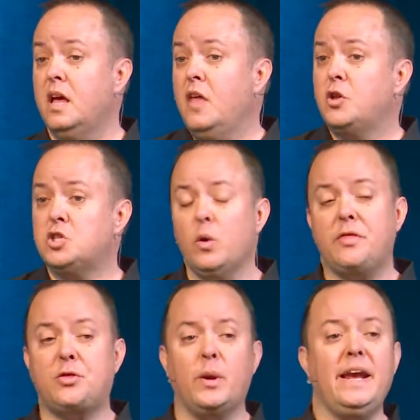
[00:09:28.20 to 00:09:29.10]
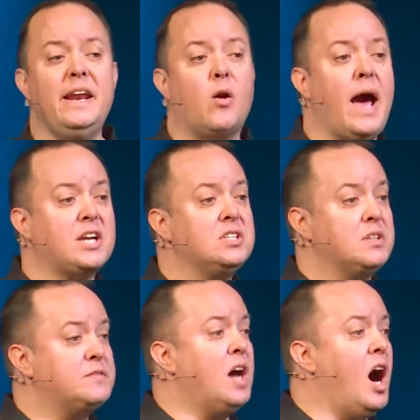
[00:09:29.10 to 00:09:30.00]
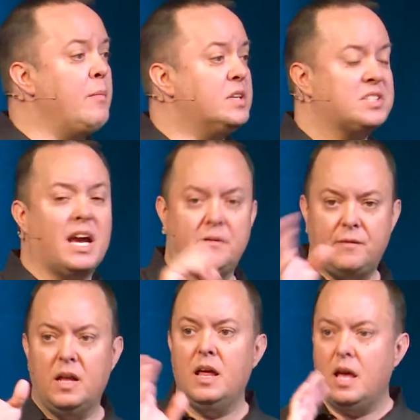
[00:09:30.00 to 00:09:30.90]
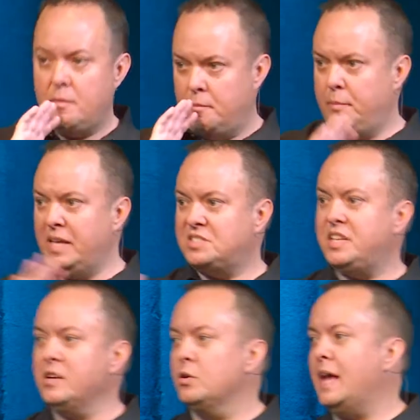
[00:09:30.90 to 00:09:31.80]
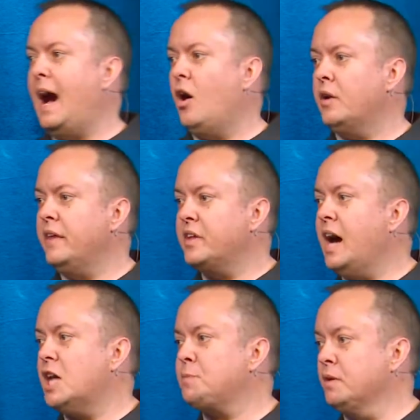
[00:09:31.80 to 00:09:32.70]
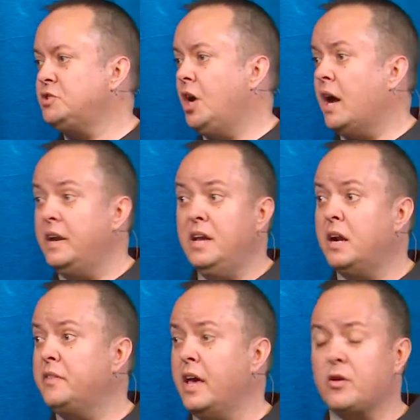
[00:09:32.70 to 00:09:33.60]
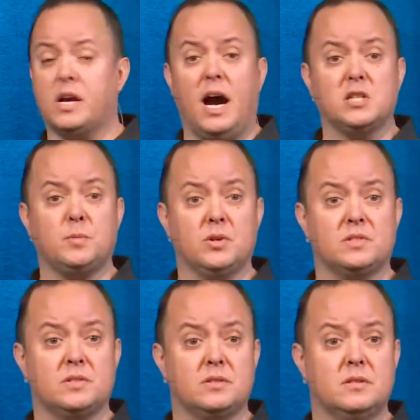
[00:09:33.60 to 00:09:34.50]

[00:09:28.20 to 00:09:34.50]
There's only 3 interactions of Thomas kind of being singled out in the Gospel of John and none of the other Gospels.